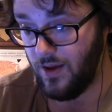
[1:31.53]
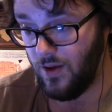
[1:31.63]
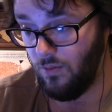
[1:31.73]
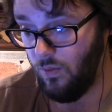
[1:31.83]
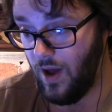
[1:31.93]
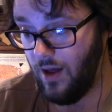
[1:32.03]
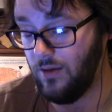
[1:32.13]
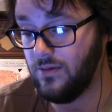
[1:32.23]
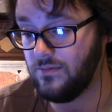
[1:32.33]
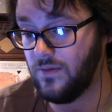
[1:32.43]

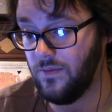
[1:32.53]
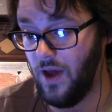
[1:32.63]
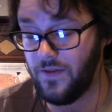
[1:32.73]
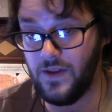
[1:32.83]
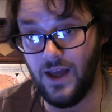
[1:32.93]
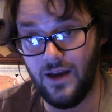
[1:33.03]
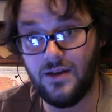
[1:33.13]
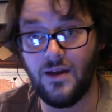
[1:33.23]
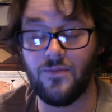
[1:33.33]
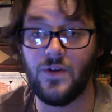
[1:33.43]
Well, at the end
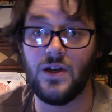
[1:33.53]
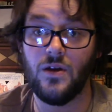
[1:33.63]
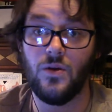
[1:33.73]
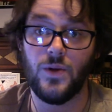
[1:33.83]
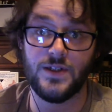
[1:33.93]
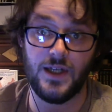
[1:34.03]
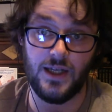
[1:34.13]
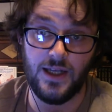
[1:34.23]
of that video was an